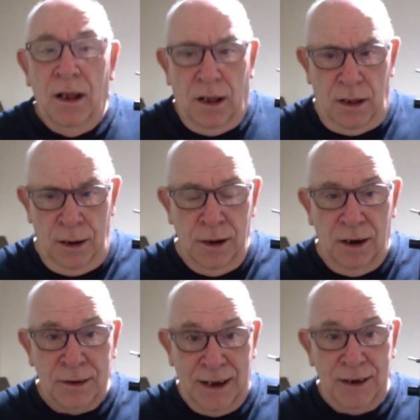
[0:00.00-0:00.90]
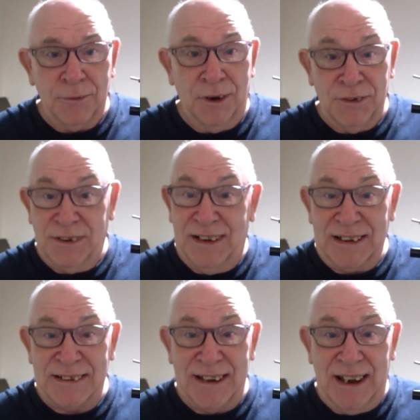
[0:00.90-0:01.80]
Okay, I'm going to the
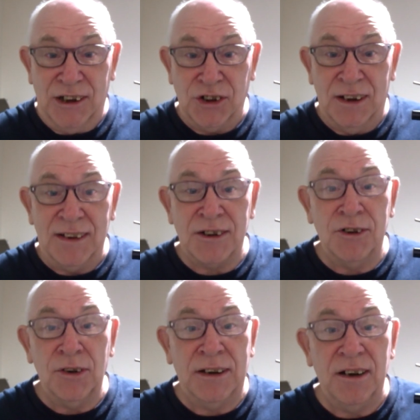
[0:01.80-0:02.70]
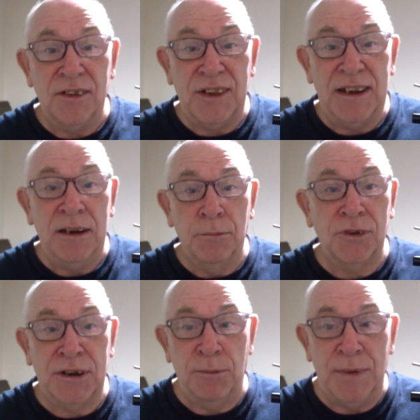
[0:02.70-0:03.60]
next stage, and that's looking at the
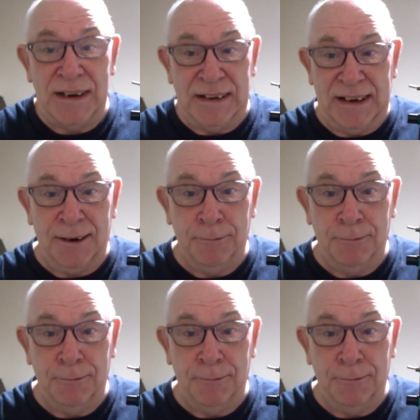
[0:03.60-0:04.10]
multimedia.